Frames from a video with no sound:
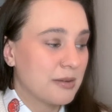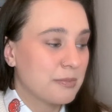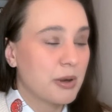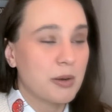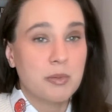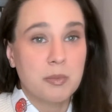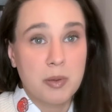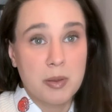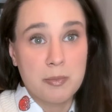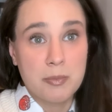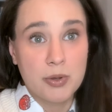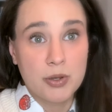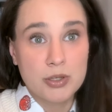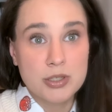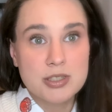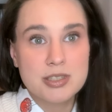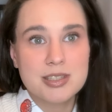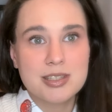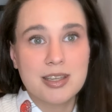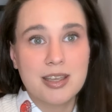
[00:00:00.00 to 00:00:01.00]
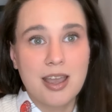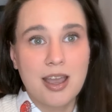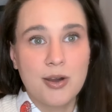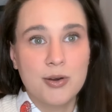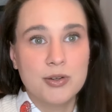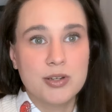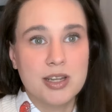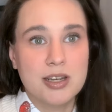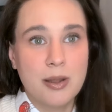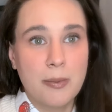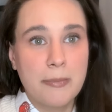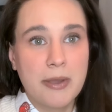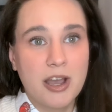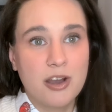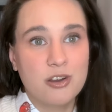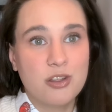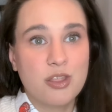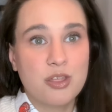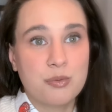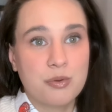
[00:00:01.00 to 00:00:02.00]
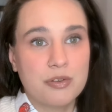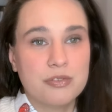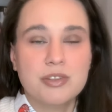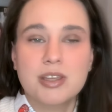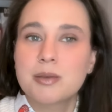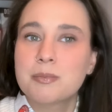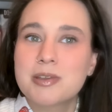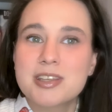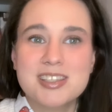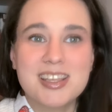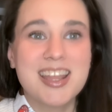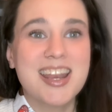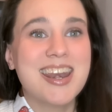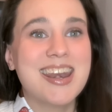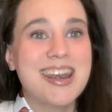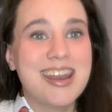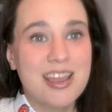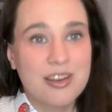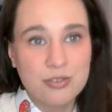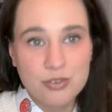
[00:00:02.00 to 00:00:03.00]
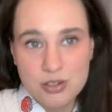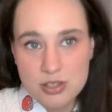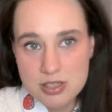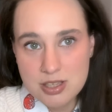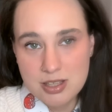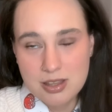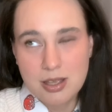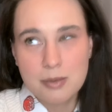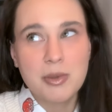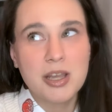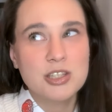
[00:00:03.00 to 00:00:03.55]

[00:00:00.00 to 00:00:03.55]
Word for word: Barbara Pym books out and about thrifting because I never see them.